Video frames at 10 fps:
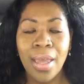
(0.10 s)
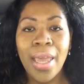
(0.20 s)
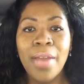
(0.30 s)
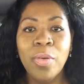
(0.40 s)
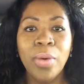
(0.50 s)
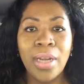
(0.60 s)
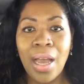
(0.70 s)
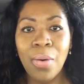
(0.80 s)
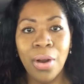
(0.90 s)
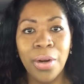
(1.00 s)
Hey everyone,
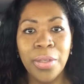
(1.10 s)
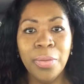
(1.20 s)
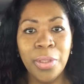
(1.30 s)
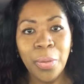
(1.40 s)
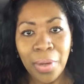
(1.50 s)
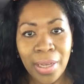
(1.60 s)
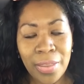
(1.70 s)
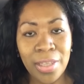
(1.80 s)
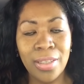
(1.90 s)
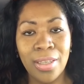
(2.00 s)
how are you doing?
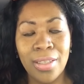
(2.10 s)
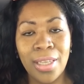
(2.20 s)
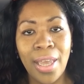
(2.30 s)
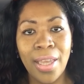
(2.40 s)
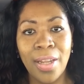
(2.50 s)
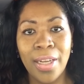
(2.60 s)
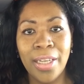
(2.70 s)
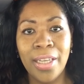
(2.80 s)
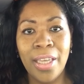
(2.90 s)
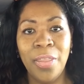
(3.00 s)
This is
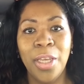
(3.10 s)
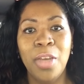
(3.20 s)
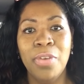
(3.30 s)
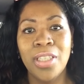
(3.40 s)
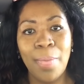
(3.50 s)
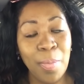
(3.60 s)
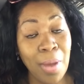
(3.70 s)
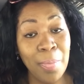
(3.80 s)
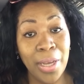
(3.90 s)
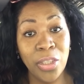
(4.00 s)
Kaylana, and thank you for stopping
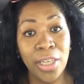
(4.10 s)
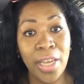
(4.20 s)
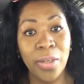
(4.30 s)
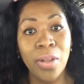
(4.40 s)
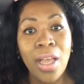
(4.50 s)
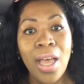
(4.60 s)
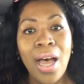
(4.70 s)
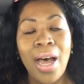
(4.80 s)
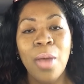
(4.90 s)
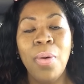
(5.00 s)
by my channel.
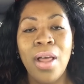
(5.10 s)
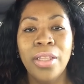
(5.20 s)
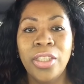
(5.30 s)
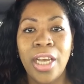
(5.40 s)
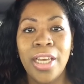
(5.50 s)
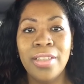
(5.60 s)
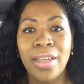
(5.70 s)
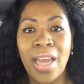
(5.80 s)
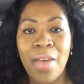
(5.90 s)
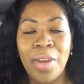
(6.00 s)
I apologize
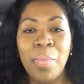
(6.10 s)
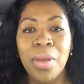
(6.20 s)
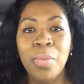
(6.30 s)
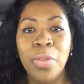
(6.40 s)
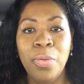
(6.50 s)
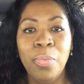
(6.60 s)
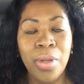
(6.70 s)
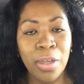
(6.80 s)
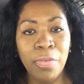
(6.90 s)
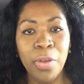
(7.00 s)
that I have not been with
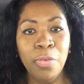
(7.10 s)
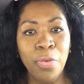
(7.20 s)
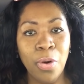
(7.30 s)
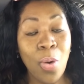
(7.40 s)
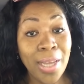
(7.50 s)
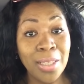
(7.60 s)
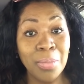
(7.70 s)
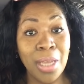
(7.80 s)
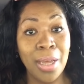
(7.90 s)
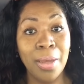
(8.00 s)
many of you for quite some
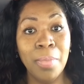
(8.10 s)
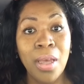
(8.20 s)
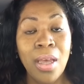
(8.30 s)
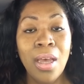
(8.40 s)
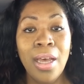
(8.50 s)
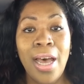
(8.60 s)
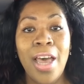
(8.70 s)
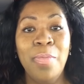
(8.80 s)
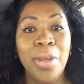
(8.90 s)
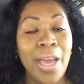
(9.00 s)
time. I
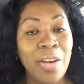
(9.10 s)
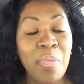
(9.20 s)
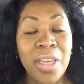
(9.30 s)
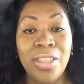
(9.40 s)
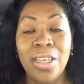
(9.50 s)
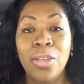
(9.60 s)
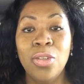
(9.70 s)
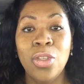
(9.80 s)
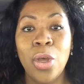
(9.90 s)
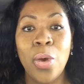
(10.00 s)
have been kind of busy, and
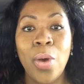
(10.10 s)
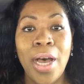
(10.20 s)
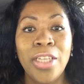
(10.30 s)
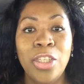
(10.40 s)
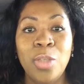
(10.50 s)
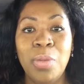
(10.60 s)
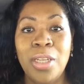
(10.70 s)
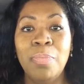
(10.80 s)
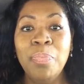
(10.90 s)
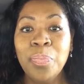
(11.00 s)
so I just
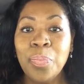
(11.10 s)
been